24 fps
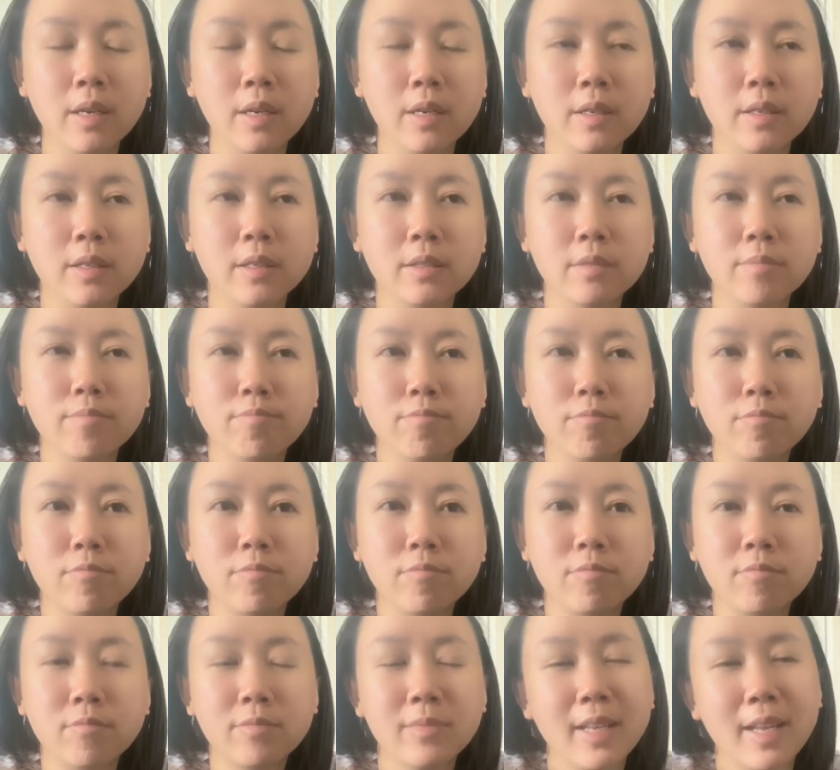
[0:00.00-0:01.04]

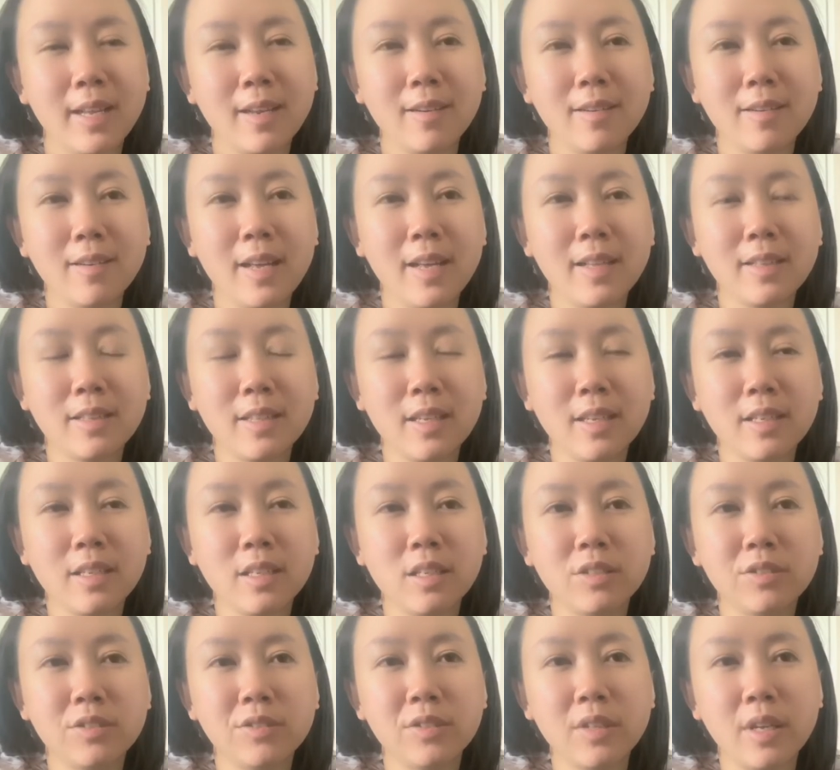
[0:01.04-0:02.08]
then I think
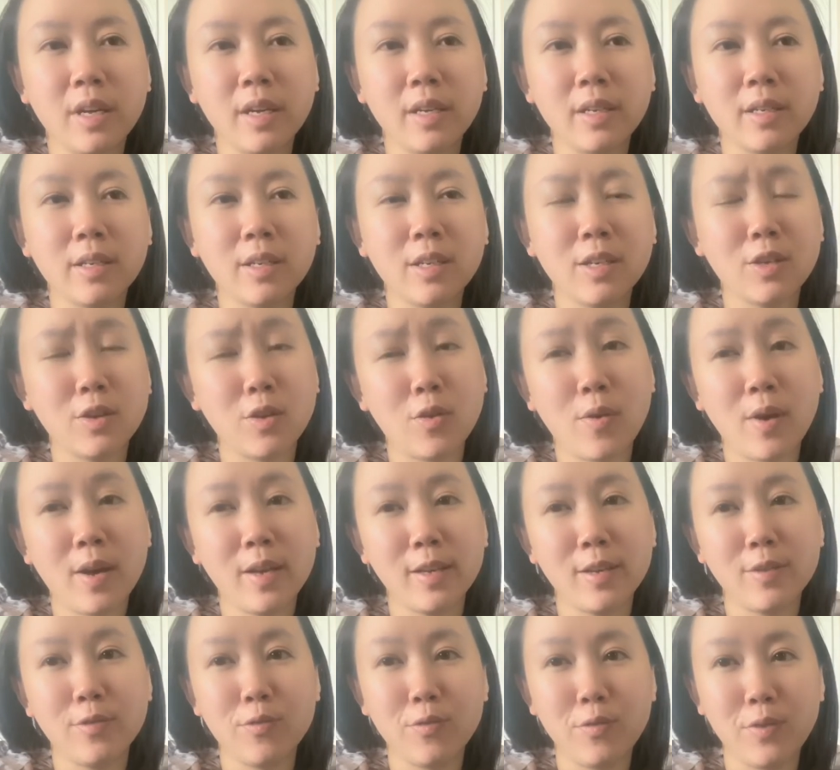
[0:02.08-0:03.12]
it's like
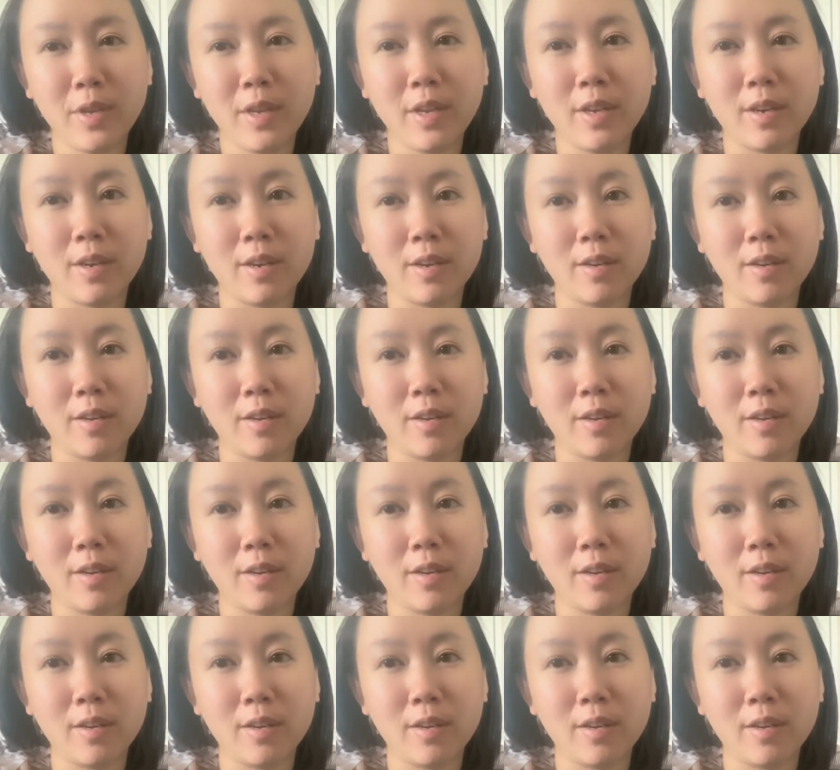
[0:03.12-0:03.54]
quite weird.